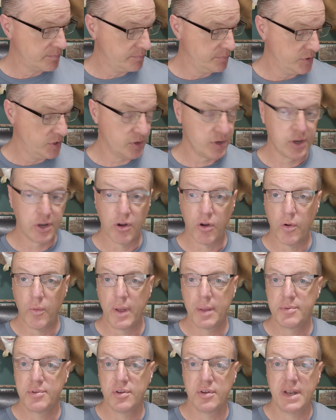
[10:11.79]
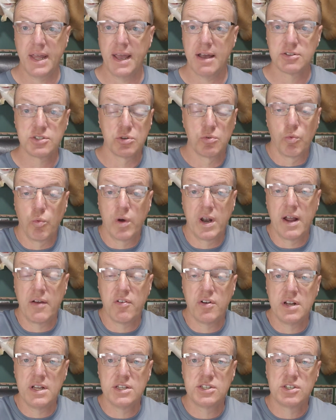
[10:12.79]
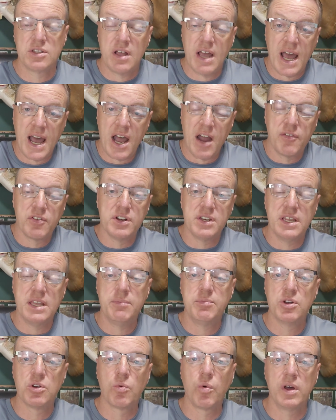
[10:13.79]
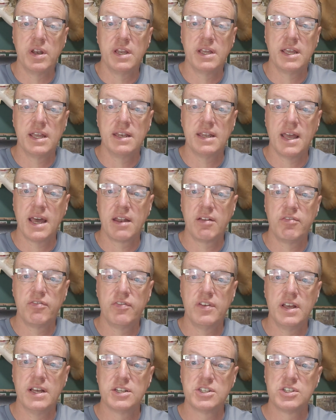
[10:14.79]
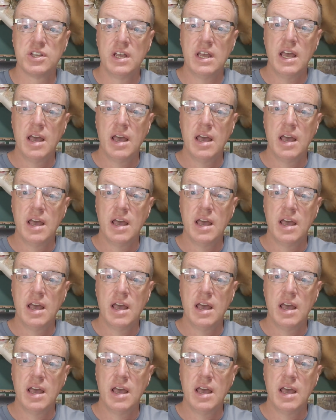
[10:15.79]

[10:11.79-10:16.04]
You can go all the way up to an ounce or whatever it is, however deep you're wanting to get down and fish.